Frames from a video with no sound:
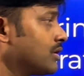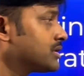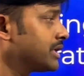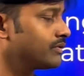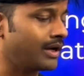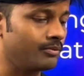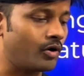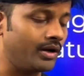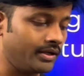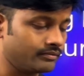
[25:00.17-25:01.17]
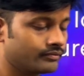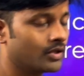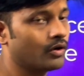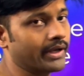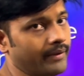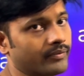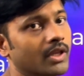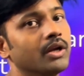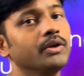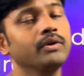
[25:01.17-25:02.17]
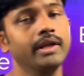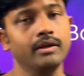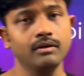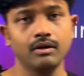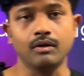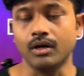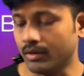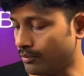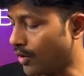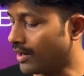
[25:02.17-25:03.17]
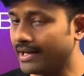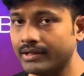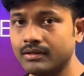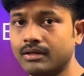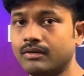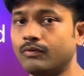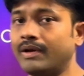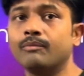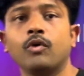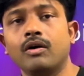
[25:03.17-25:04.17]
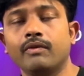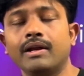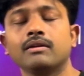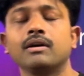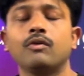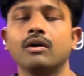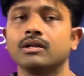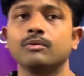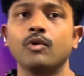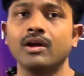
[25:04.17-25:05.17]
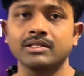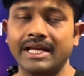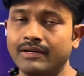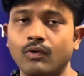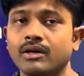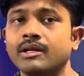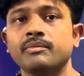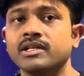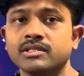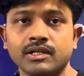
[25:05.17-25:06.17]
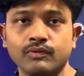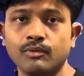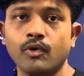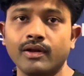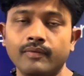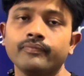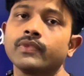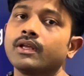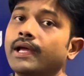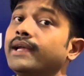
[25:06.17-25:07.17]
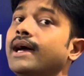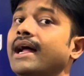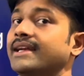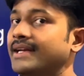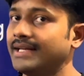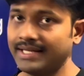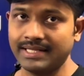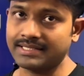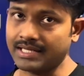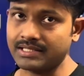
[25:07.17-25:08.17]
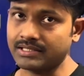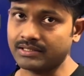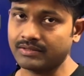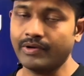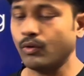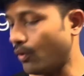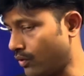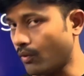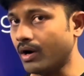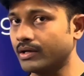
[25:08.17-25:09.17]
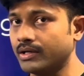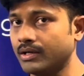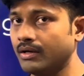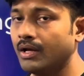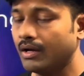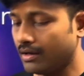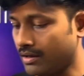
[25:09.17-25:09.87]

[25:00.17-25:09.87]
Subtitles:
constant while boiling. Okay, during boiling when the water boils, at what temperature it will boil? At 100 degrees Celsius. When whole water